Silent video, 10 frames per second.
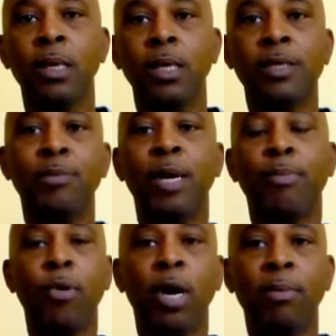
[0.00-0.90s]
is my
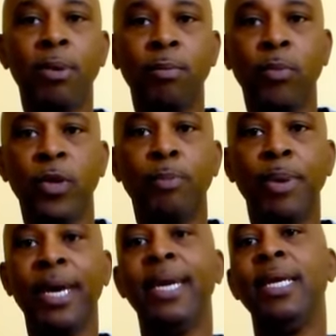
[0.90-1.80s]
problem with
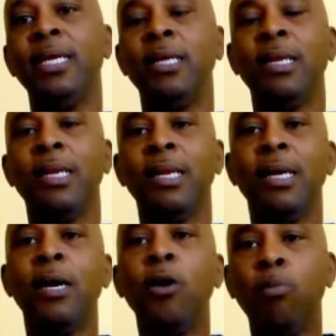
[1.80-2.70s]
pain,
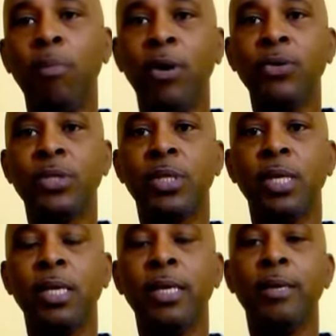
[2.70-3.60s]

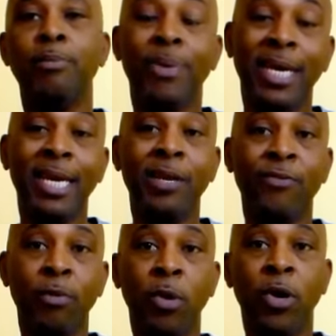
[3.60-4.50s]
mostly pain
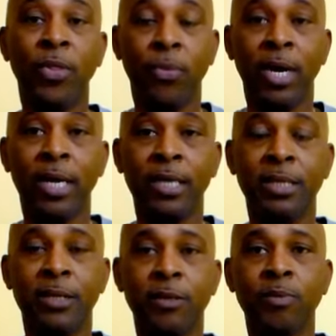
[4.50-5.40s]
from
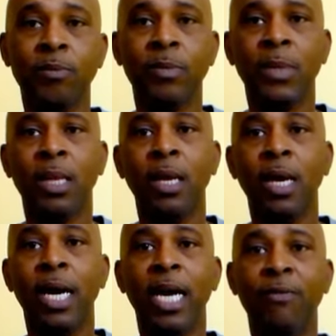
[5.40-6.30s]
arthritis.
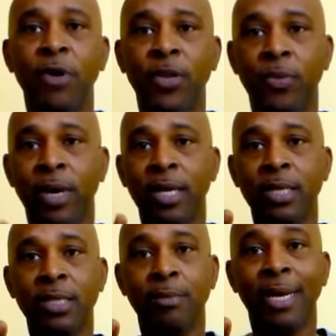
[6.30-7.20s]
I have
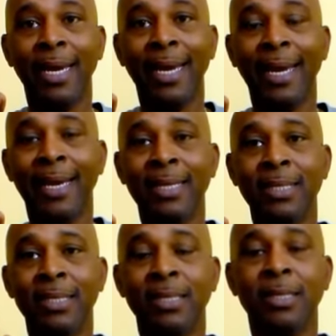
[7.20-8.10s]
arthritis in my
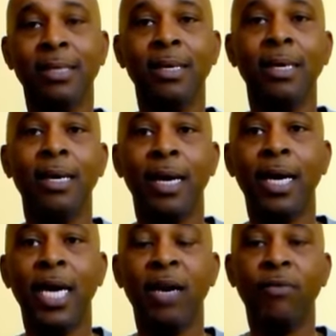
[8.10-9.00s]
hands, I
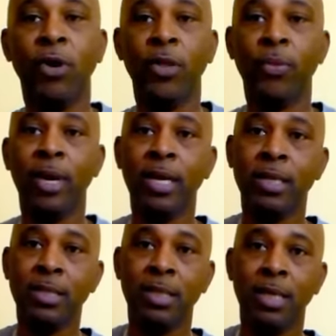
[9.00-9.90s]
have
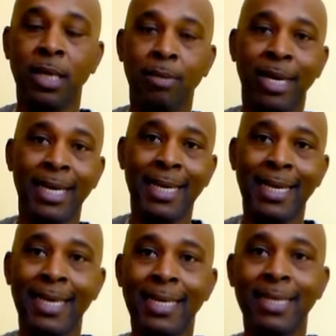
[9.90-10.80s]
arthritis in my
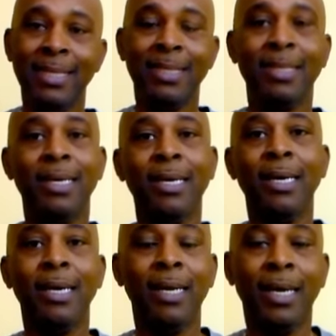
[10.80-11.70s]
knees,
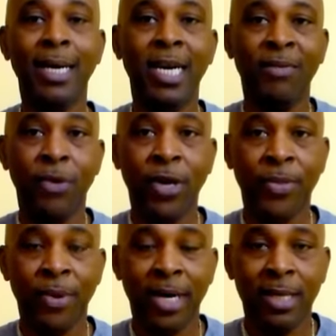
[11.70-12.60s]
and I have
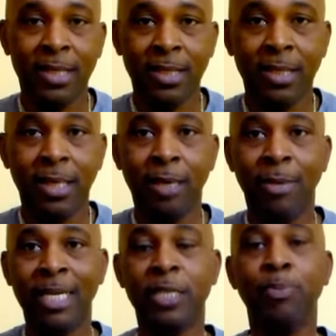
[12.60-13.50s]
arthritis in
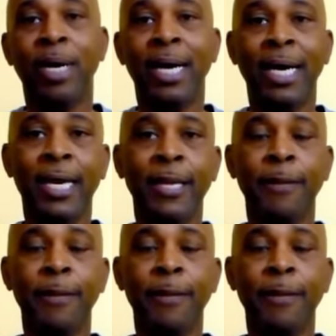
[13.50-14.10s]
my spine.